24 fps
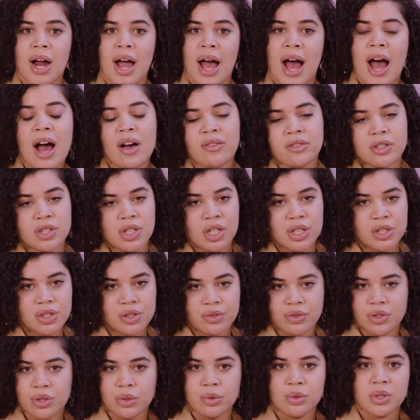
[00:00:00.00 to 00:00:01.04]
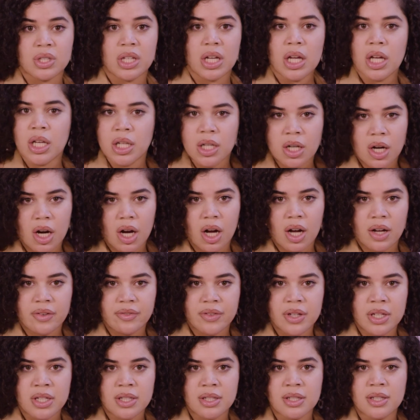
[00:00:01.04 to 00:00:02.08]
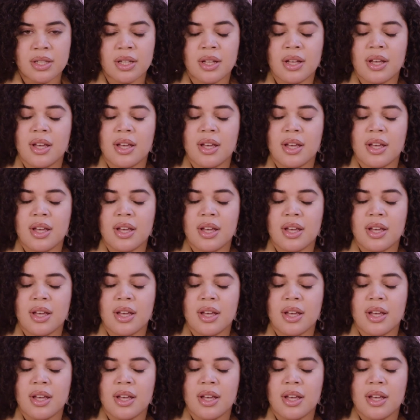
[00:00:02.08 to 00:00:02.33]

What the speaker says: have a change of shoes in your office.